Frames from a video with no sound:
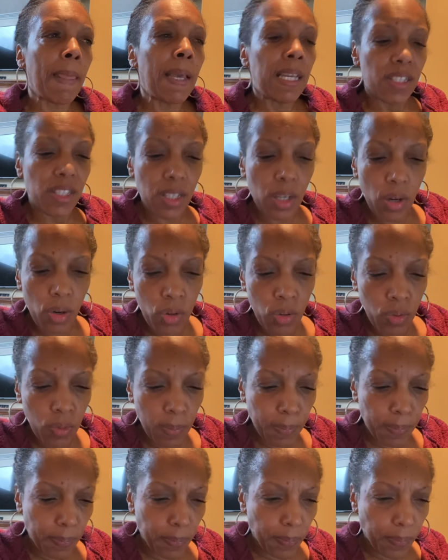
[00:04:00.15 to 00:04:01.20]
So,
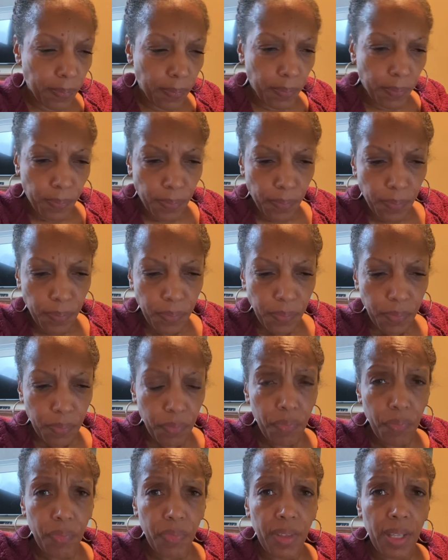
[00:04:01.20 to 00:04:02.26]

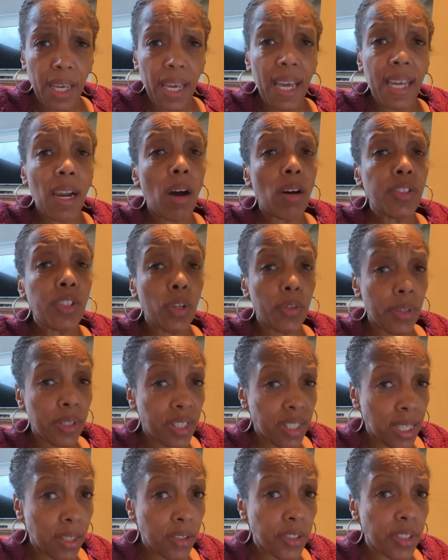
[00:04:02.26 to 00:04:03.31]
and also the
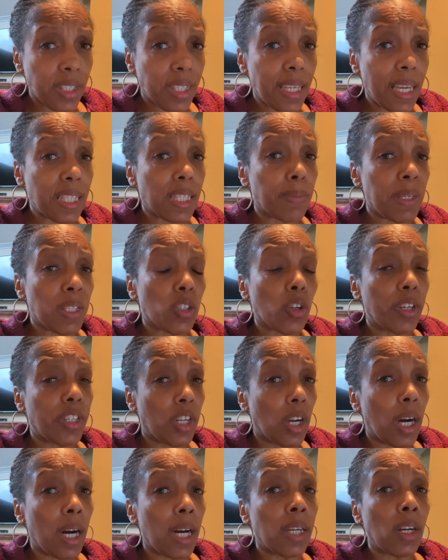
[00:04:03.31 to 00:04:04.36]
skills assessments are
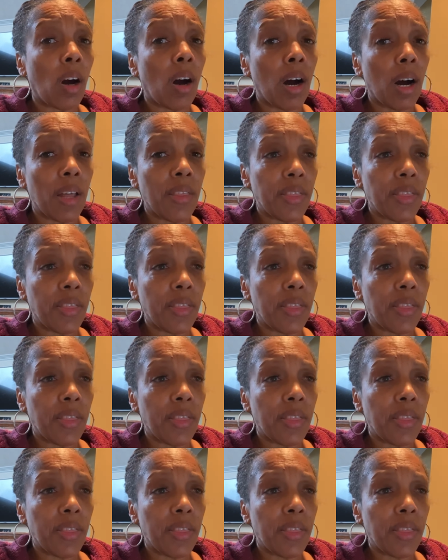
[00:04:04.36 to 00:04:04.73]
done on